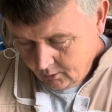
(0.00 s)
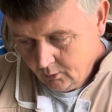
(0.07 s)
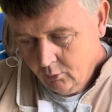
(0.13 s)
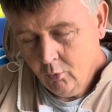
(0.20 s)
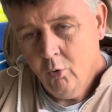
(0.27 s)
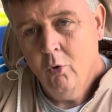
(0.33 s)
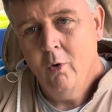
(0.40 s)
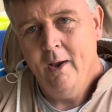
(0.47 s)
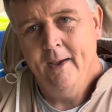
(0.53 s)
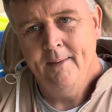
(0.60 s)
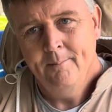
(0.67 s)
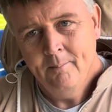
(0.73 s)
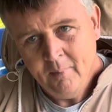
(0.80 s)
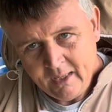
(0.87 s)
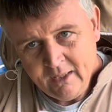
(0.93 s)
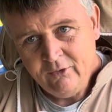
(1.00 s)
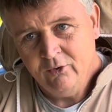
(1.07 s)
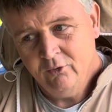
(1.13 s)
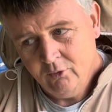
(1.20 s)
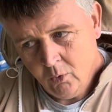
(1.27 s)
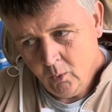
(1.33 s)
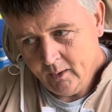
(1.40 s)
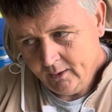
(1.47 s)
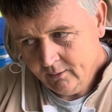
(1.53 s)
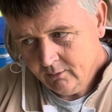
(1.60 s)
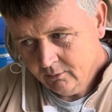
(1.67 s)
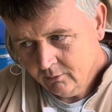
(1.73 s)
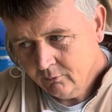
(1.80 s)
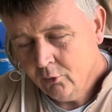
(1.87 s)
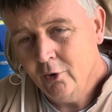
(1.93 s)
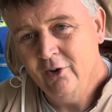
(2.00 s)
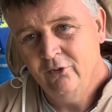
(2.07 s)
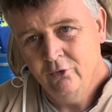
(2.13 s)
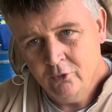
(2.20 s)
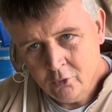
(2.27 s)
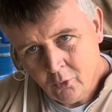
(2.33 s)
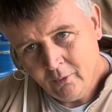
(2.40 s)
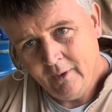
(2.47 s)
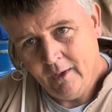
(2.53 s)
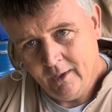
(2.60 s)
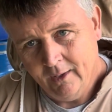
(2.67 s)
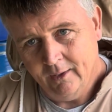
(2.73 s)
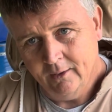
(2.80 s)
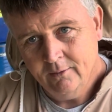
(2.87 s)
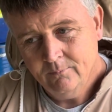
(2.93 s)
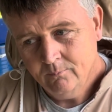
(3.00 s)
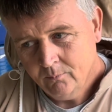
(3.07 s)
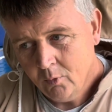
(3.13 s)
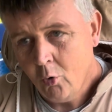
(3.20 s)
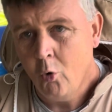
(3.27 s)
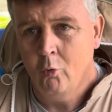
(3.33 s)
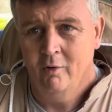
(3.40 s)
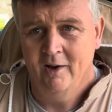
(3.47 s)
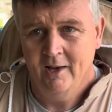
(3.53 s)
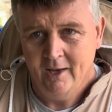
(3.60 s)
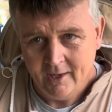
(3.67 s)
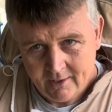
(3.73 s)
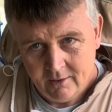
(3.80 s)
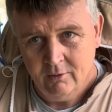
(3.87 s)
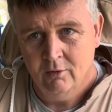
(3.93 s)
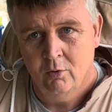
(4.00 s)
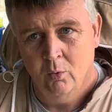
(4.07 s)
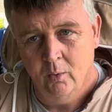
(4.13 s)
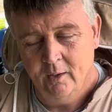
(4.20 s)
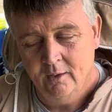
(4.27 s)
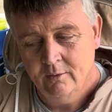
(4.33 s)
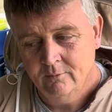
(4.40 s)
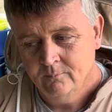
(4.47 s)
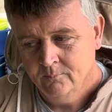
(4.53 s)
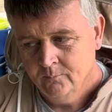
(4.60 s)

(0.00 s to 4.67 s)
or a mated queen that is non-laying, or a laying queen,